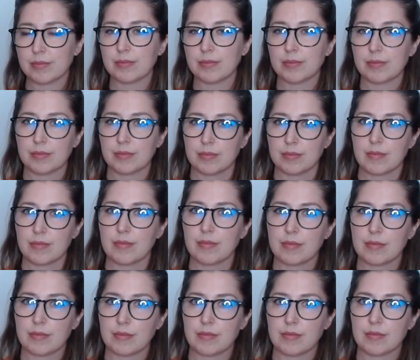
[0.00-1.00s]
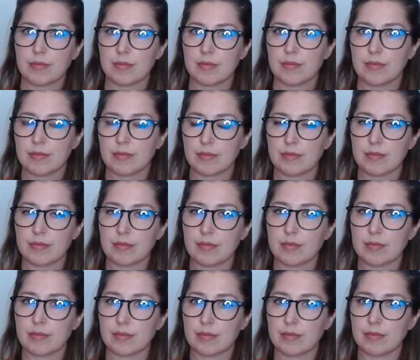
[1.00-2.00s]

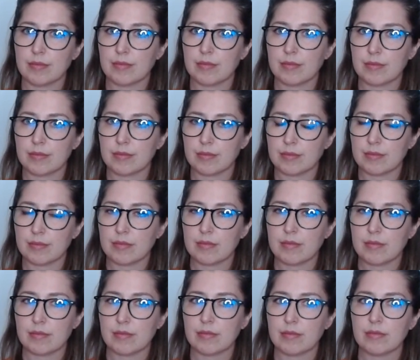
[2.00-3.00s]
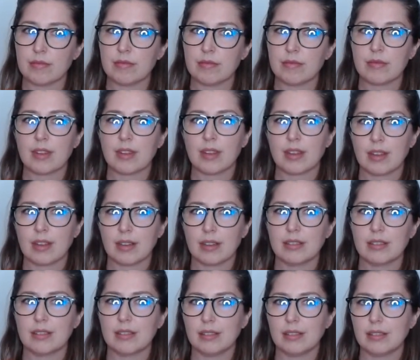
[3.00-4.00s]

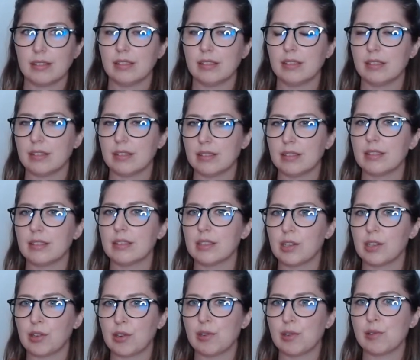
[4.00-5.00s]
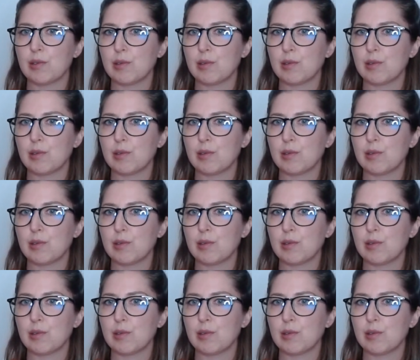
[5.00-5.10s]
No words are spoken by the person on screen.